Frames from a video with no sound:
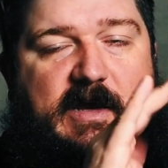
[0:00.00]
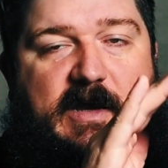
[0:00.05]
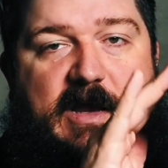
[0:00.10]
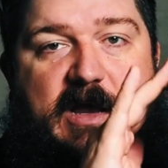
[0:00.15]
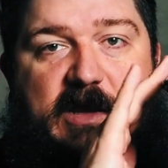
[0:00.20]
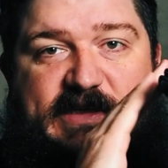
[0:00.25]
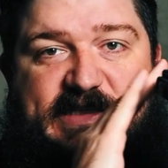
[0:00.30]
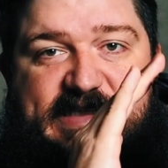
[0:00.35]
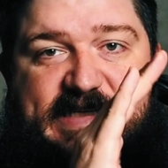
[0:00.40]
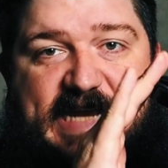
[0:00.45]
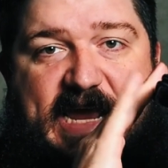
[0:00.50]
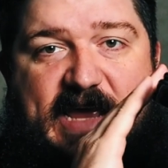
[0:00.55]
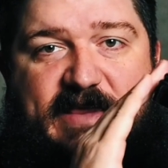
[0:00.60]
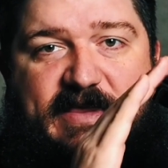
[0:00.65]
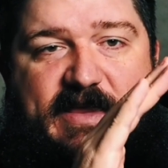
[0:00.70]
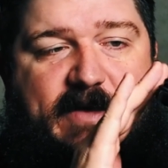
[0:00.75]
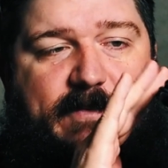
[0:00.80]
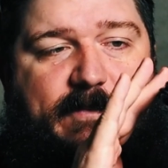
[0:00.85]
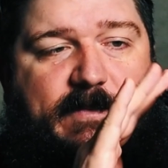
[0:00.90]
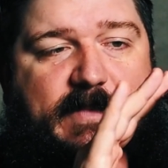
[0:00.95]
I'll
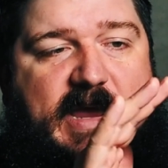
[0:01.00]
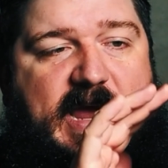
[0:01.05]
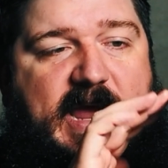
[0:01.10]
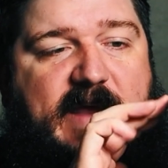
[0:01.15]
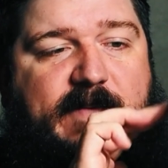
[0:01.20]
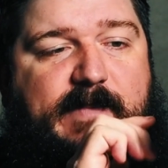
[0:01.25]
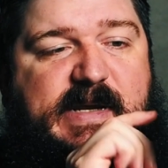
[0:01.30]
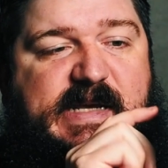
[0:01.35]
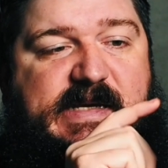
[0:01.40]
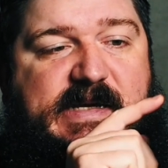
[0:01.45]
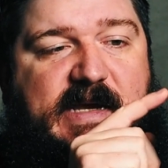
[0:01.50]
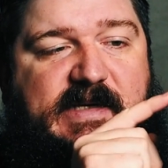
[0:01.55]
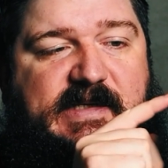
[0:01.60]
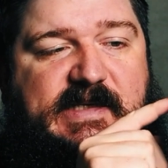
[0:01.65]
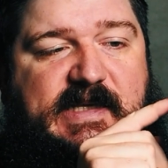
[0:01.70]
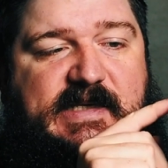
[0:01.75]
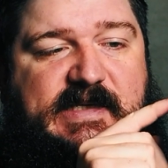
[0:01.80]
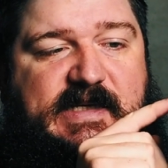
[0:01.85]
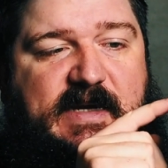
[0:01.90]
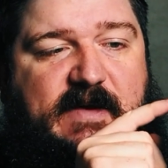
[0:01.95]
sand them, and because
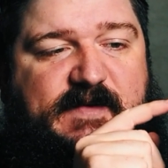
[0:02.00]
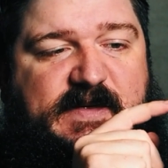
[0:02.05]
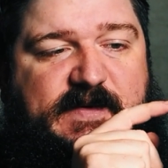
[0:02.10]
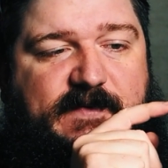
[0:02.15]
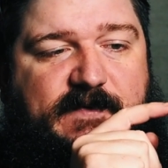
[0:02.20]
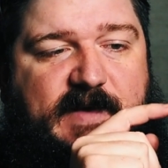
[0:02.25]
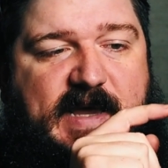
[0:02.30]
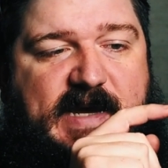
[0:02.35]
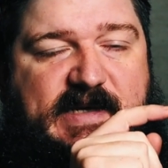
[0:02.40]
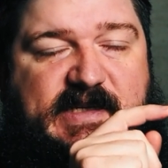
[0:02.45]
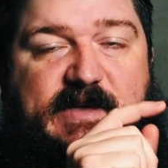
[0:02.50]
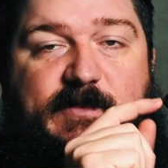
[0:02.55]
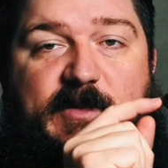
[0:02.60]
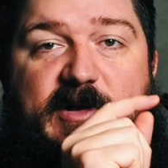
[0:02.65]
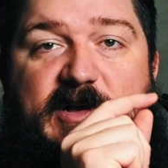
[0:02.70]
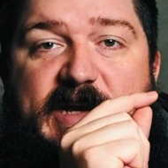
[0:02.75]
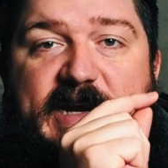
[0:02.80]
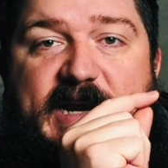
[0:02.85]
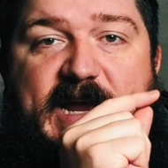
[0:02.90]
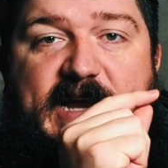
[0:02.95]
the stuff's
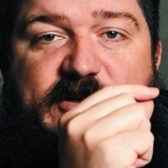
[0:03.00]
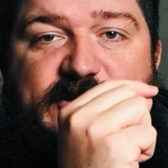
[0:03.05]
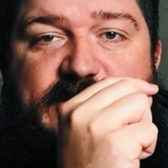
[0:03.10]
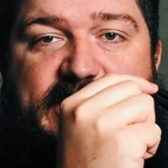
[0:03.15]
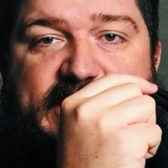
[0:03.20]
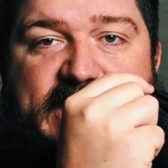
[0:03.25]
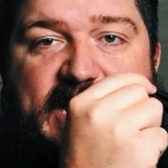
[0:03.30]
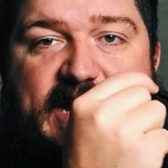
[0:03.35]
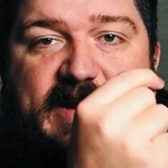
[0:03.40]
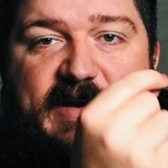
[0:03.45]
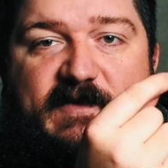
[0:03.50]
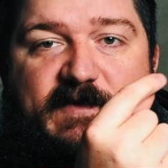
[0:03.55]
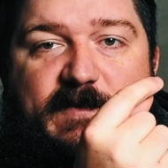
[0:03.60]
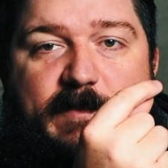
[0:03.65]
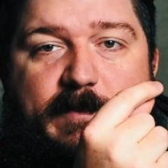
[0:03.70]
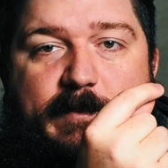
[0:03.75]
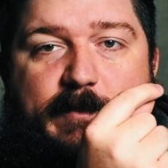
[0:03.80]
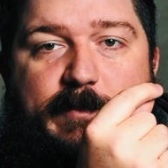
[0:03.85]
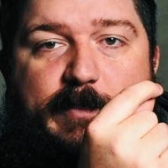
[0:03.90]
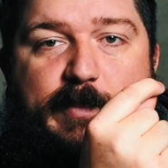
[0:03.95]
flexible, it actually kind of
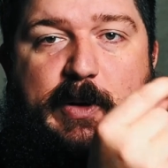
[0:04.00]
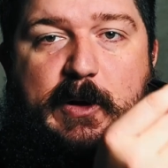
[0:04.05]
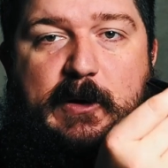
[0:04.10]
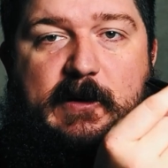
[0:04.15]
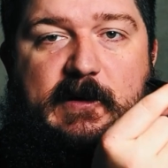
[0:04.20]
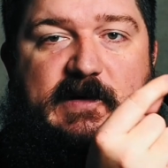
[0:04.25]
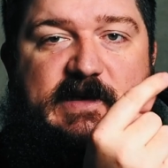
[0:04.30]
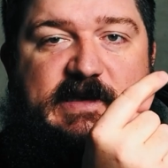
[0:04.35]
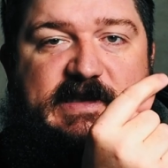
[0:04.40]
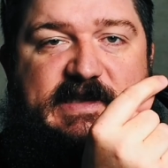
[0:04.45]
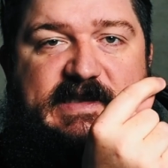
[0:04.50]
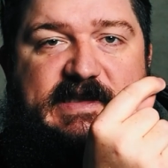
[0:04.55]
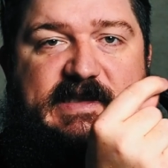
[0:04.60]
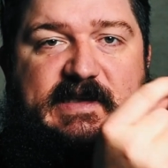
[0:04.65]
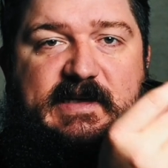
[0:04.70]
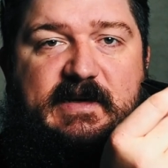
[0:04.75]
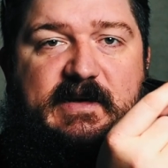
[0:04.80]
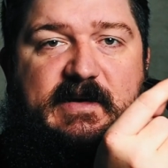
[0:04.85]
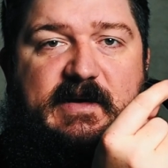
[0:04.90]
pulls